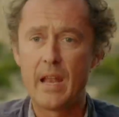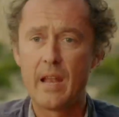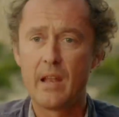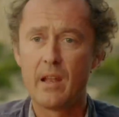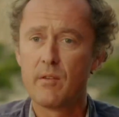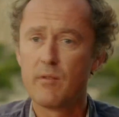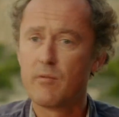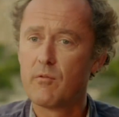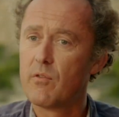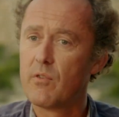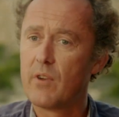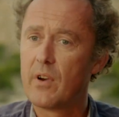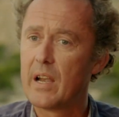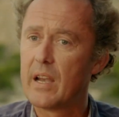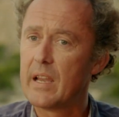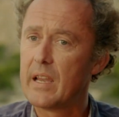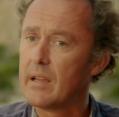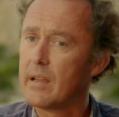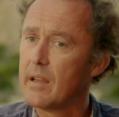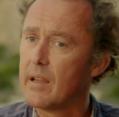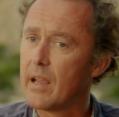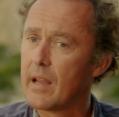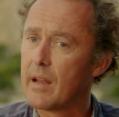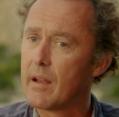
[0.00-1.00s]
in and
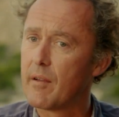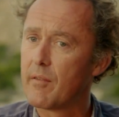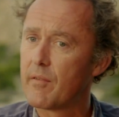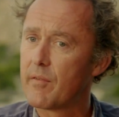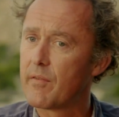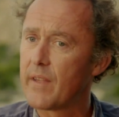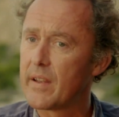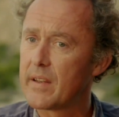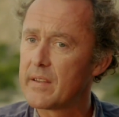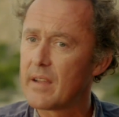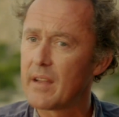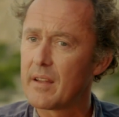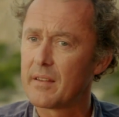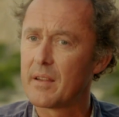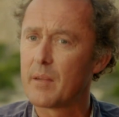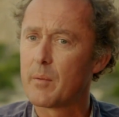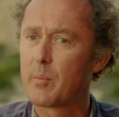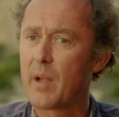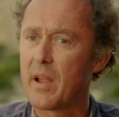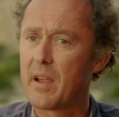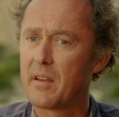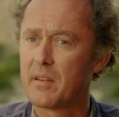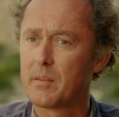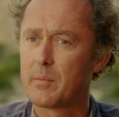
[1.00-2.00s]
really in a
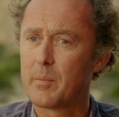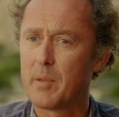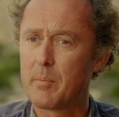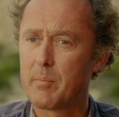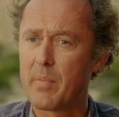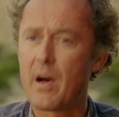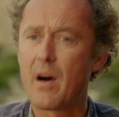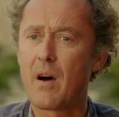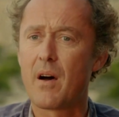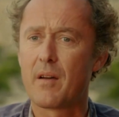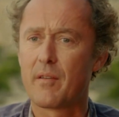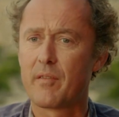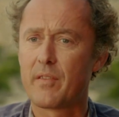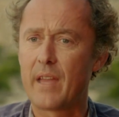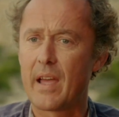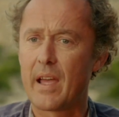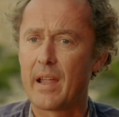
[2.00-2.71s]
fantastic place to be part of